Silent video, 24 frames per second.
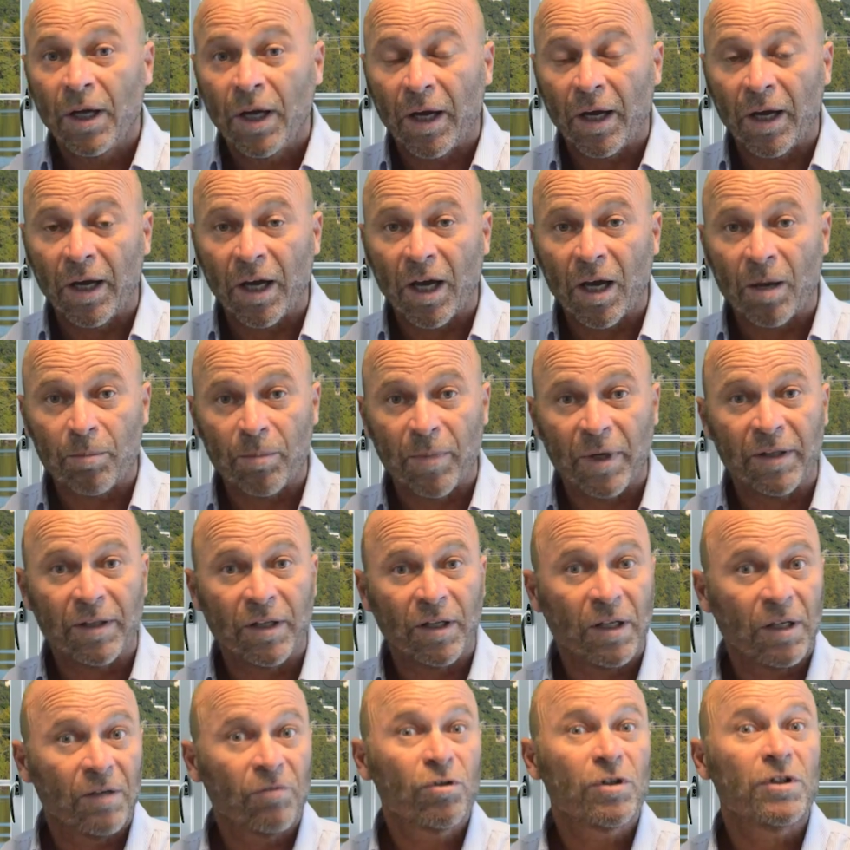And
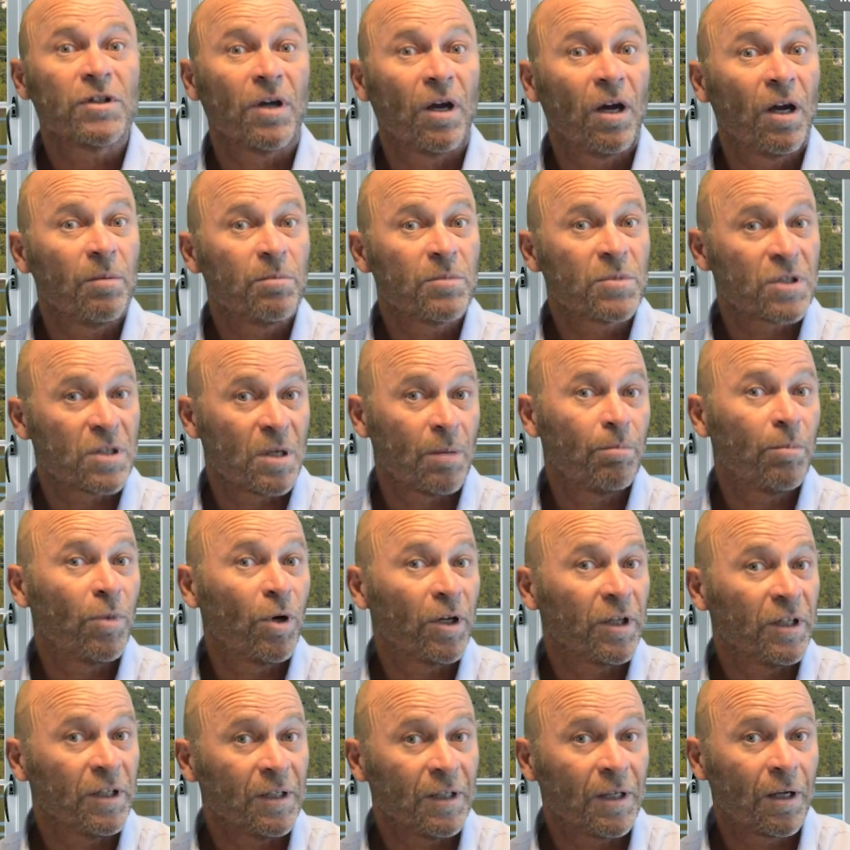then every time
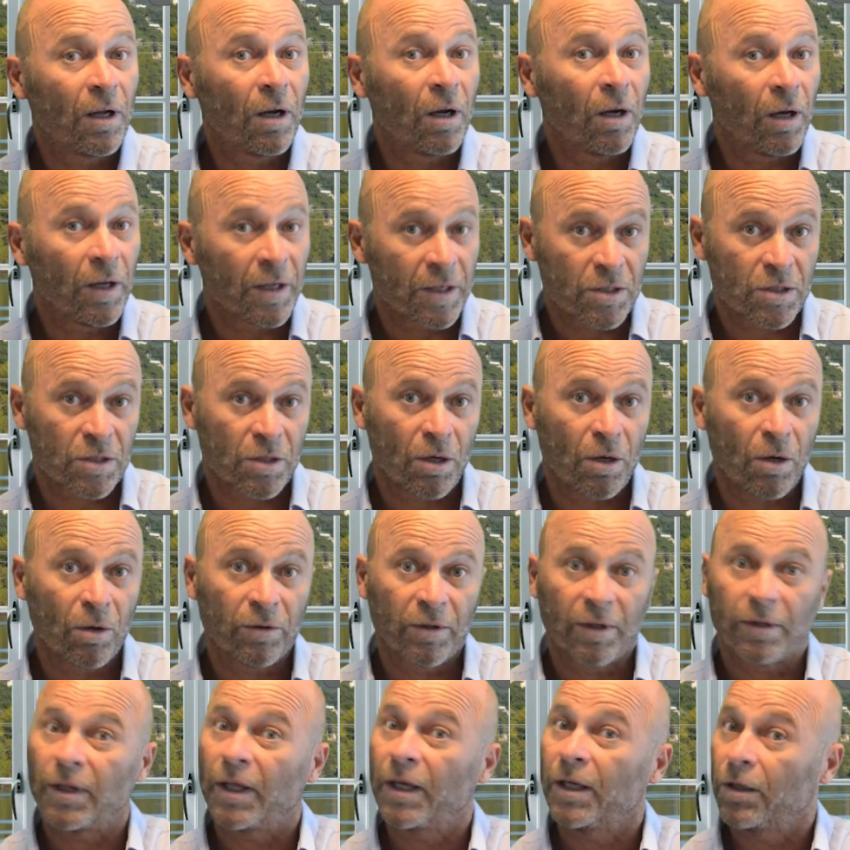somebody clicks on
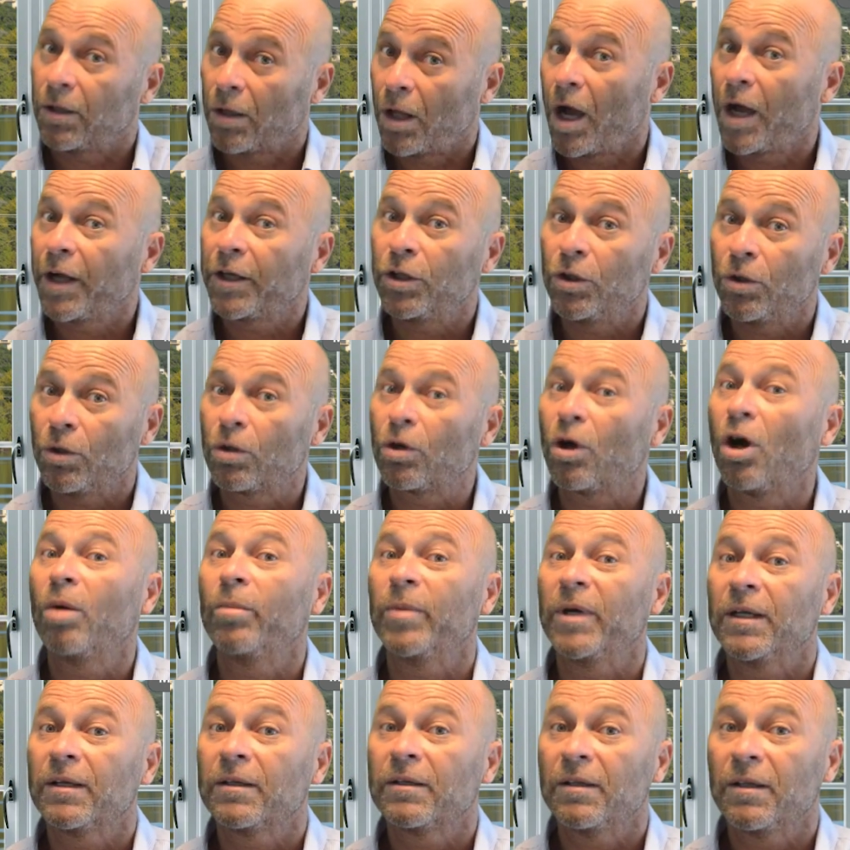that they like your
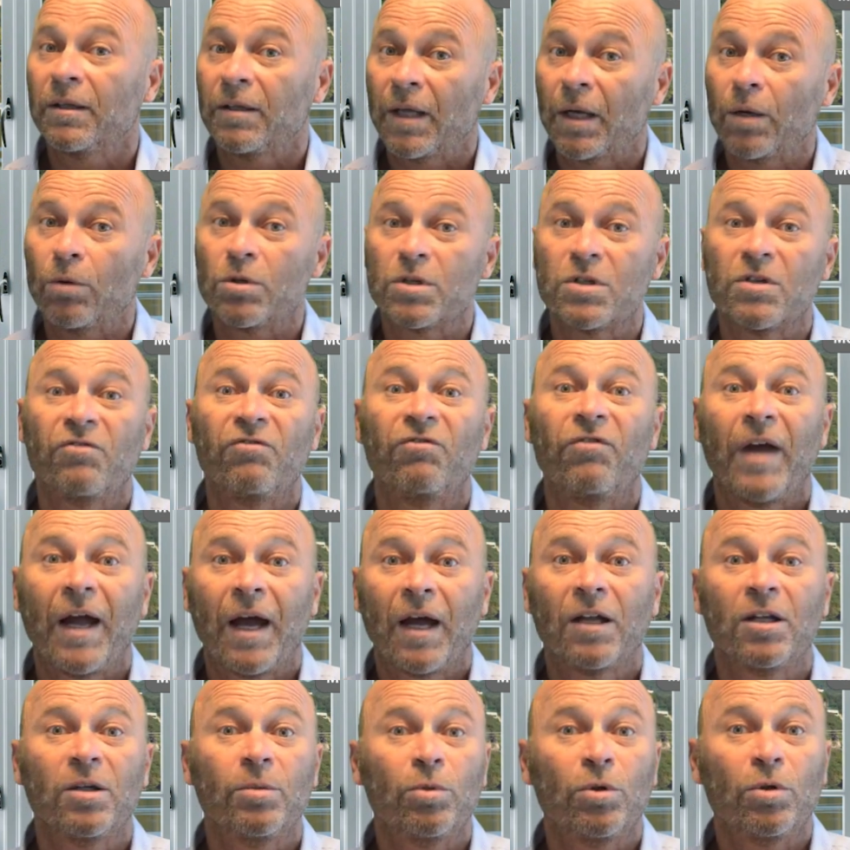comment, that was a
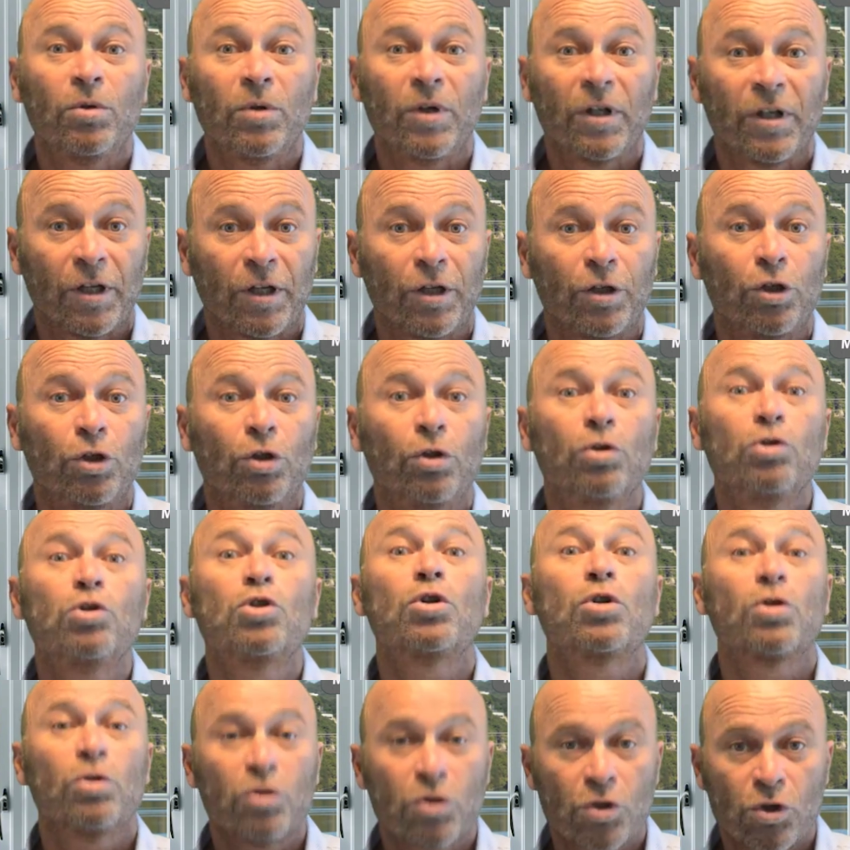valuable and good
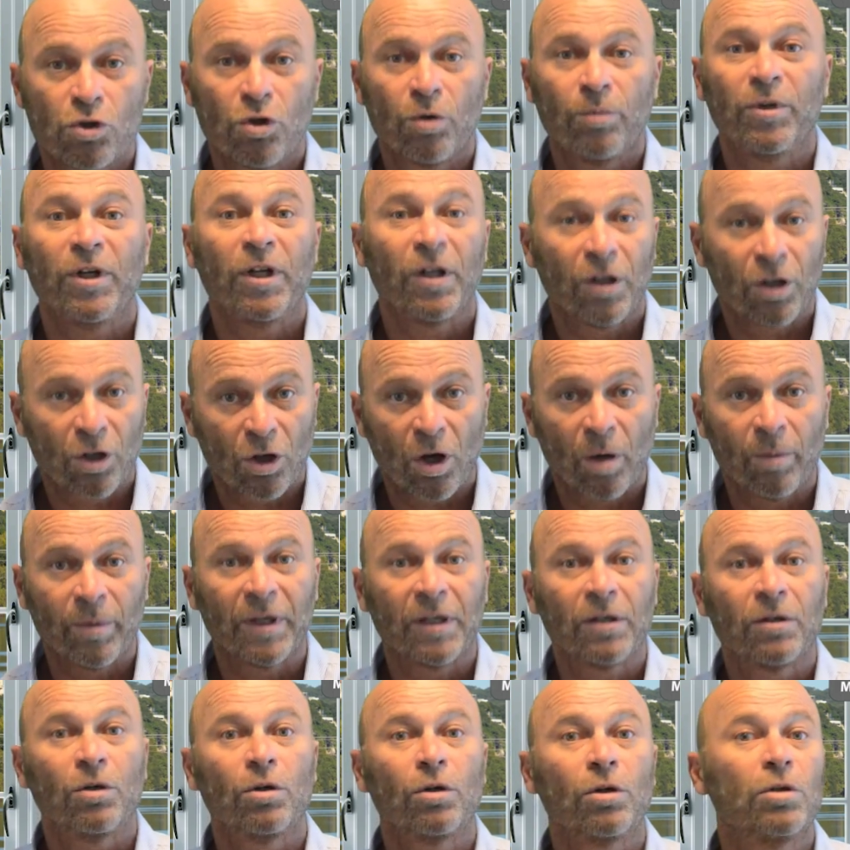contributing
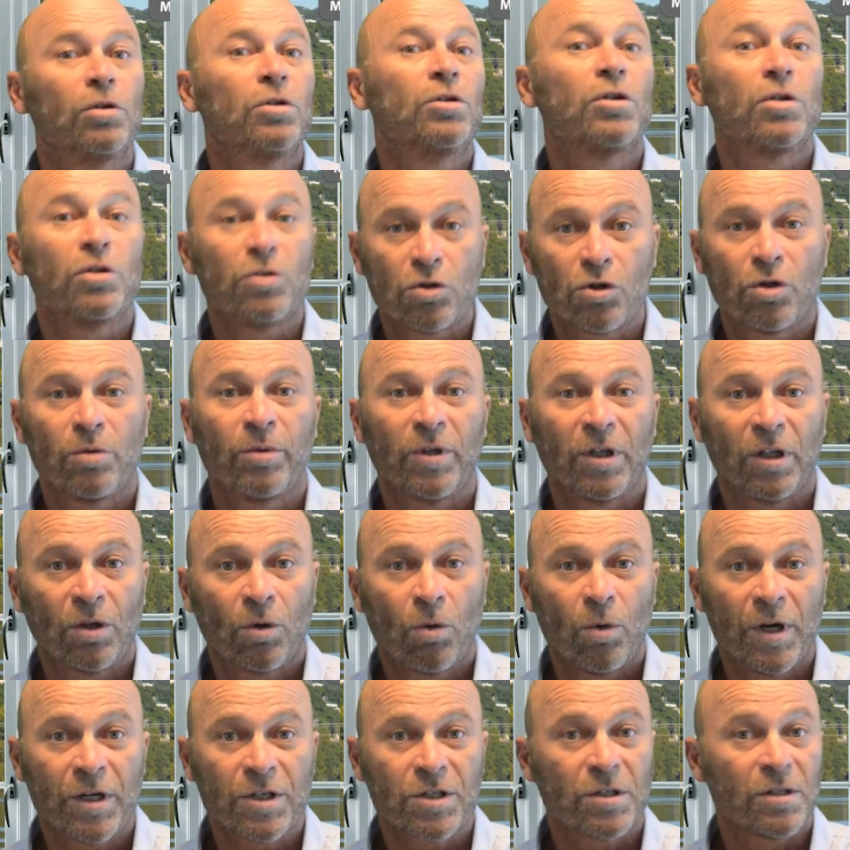comment or good contributing
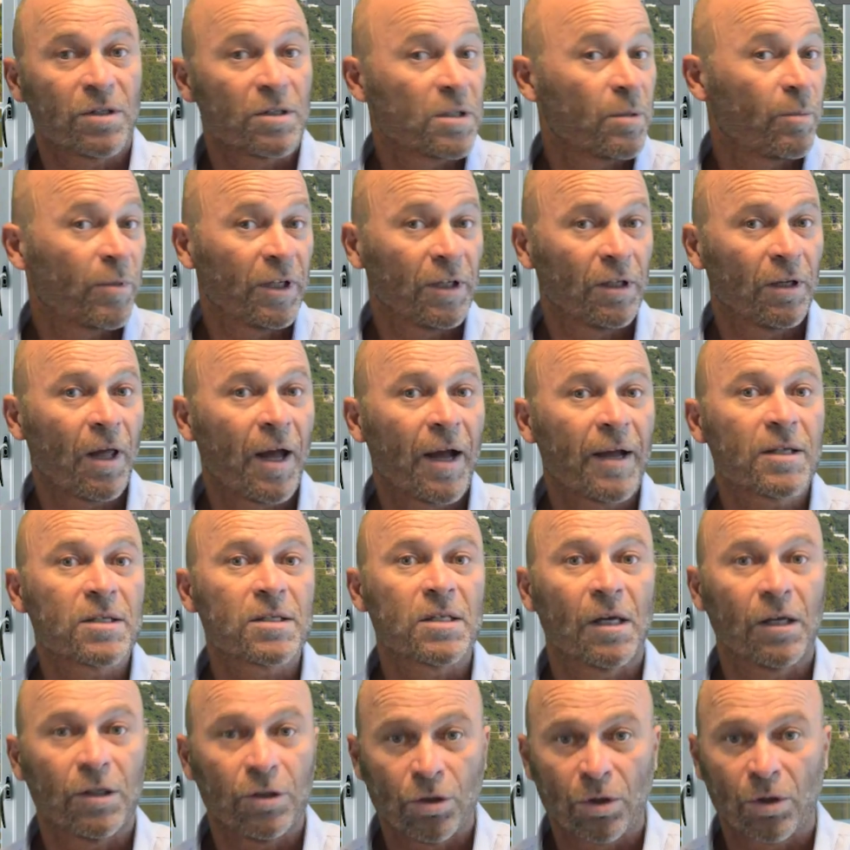question, somebody likes
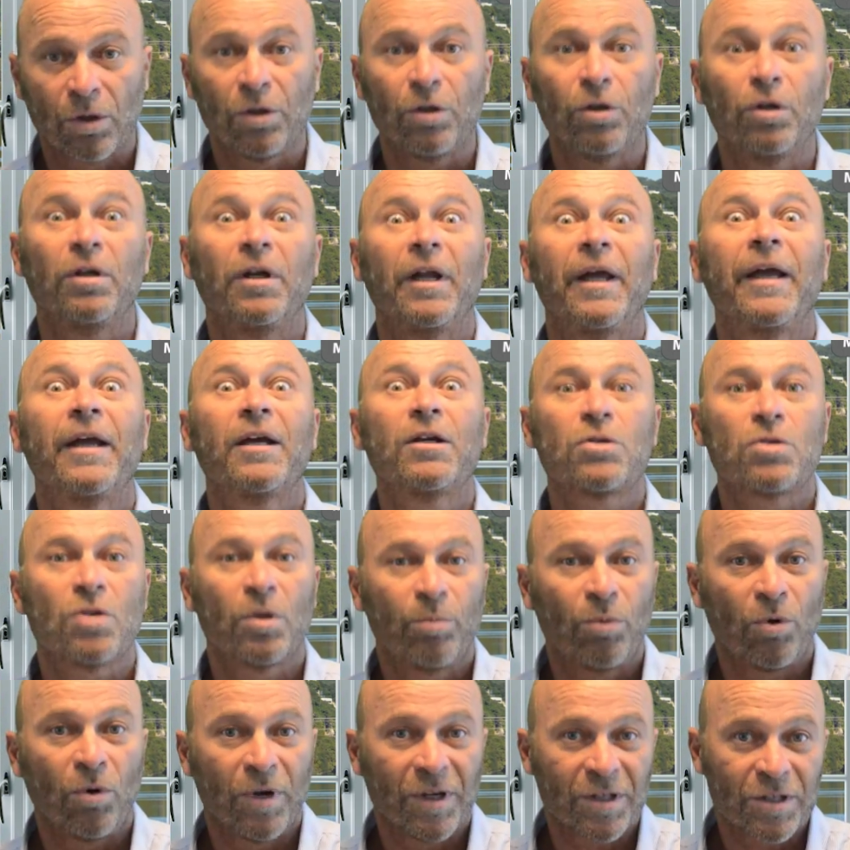that, you're going to earn extra
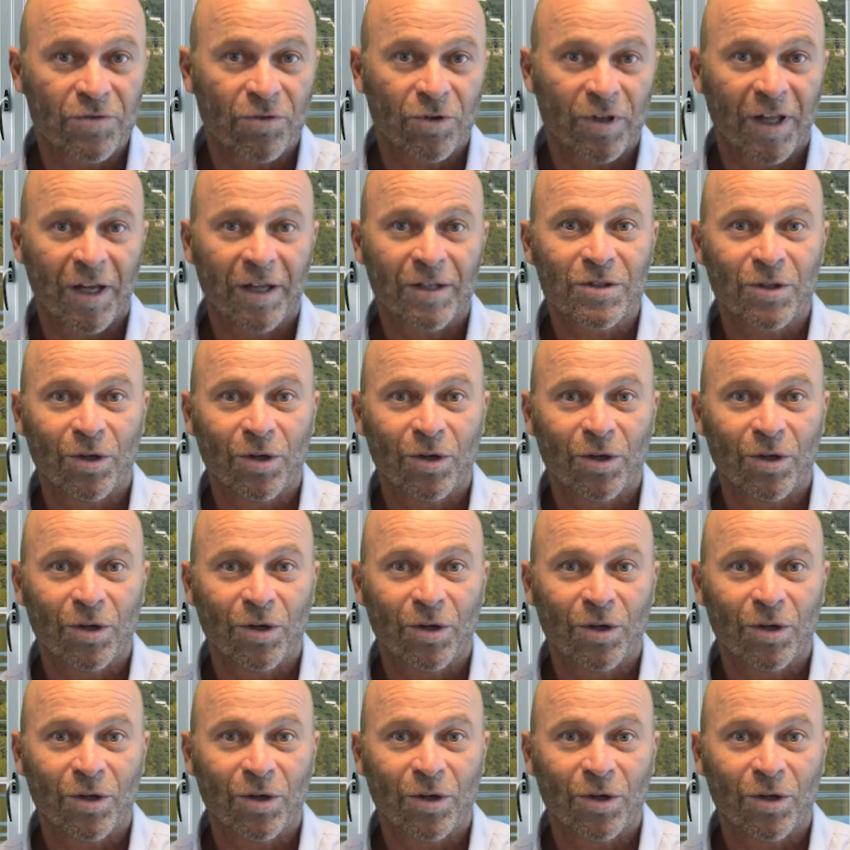points for that.